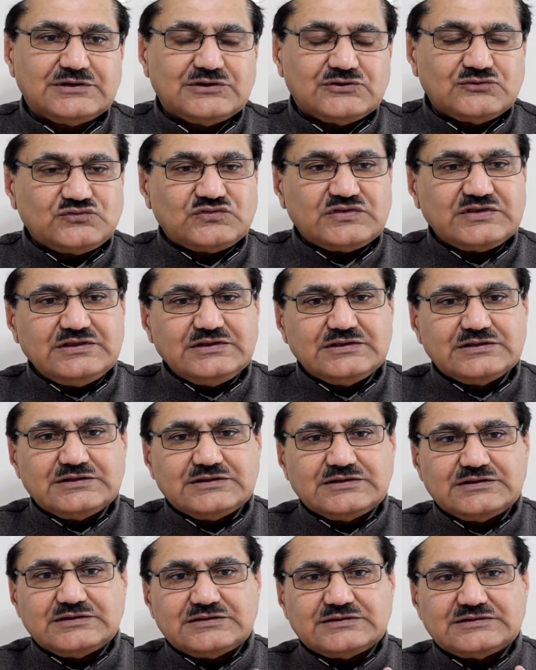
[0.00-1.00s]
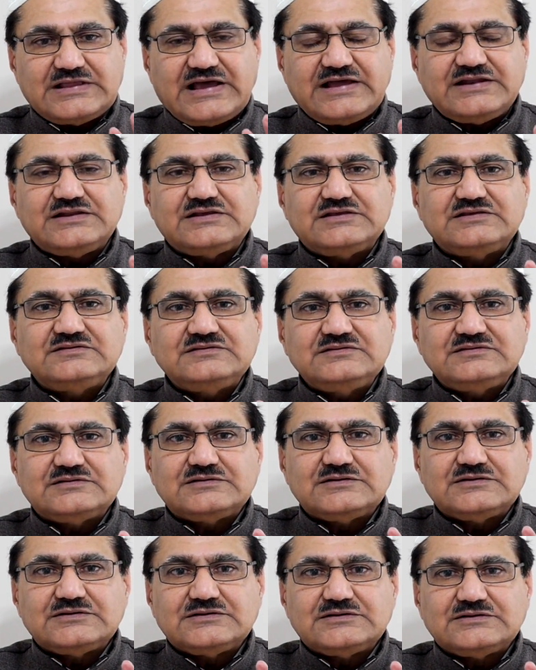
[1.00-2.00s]
You see, that is
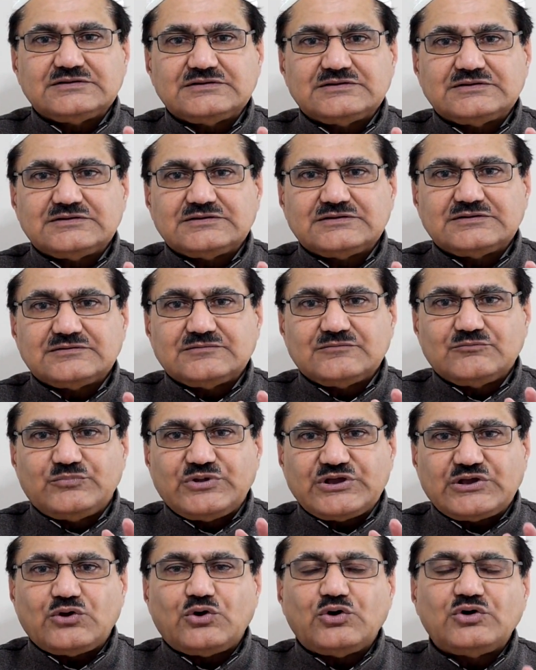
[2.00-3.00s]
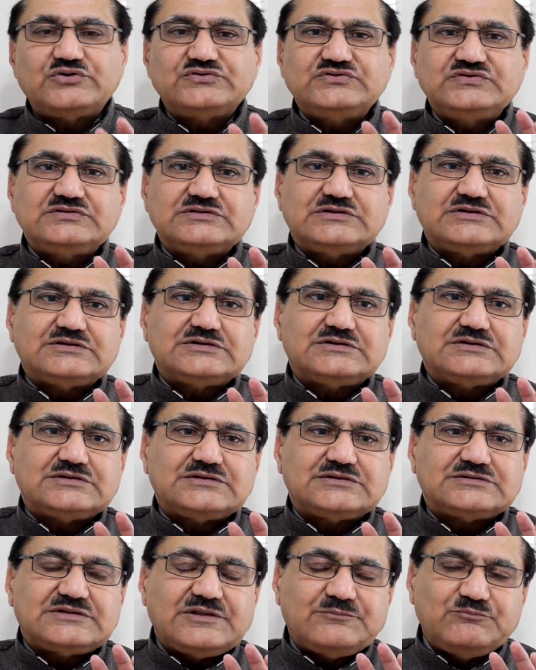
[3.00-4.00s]
because
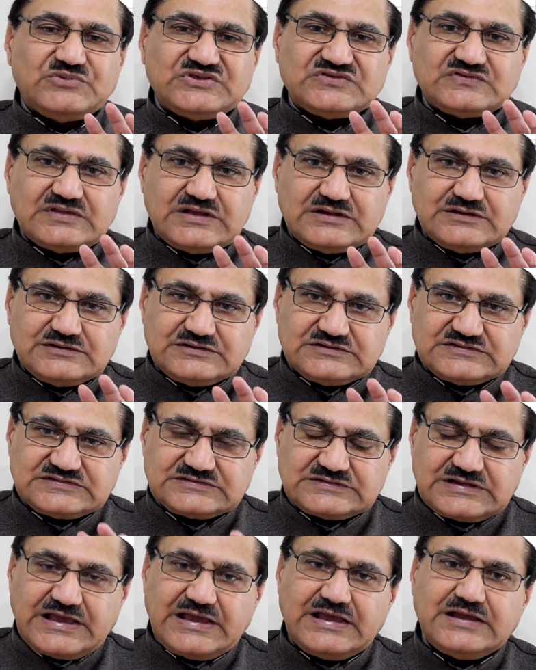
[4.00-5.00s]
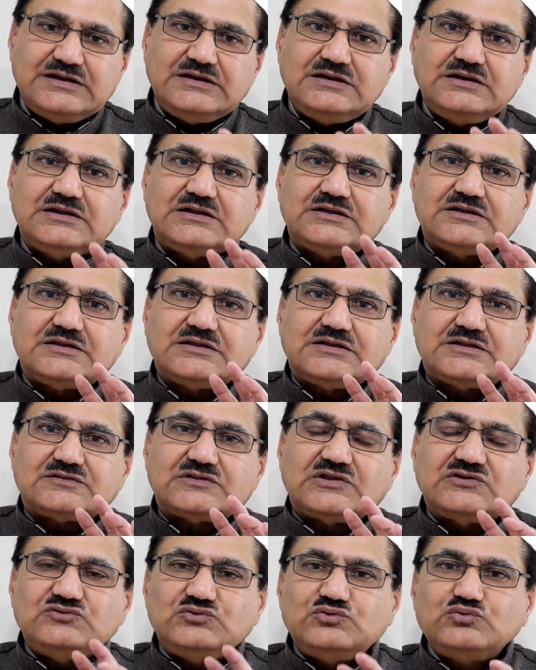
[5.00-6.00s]
they misunderstand
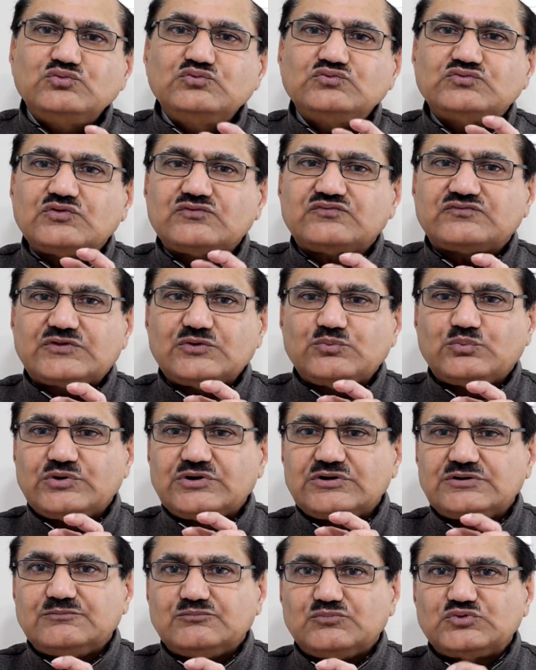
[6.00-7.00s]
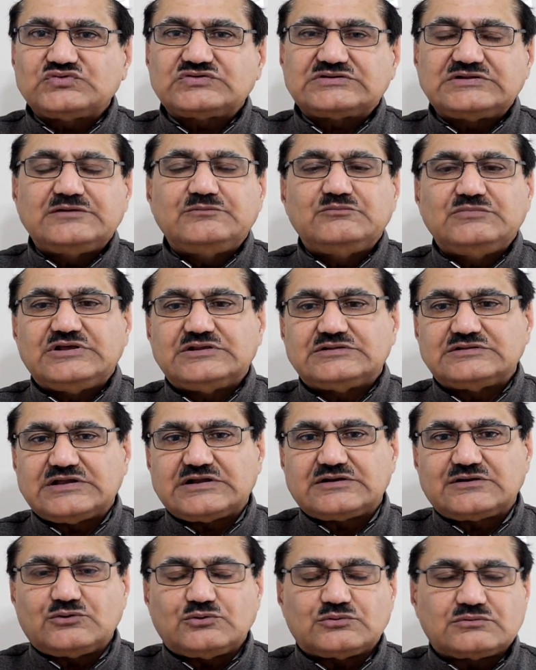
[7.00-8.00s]
the use of the word Muslim in
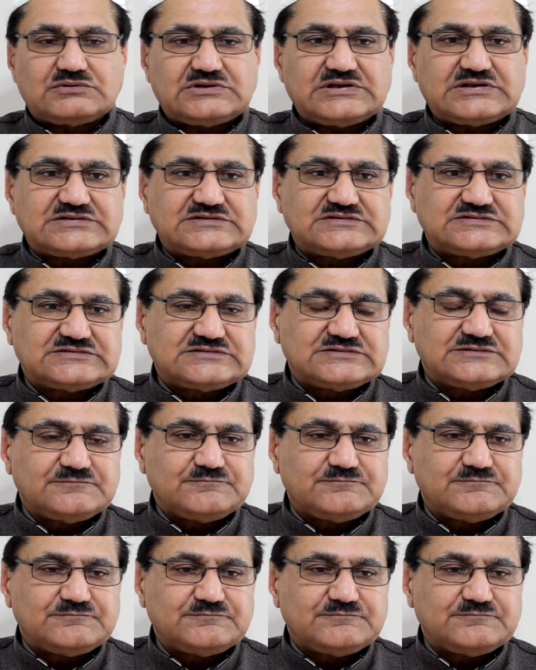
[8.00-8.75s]
that context.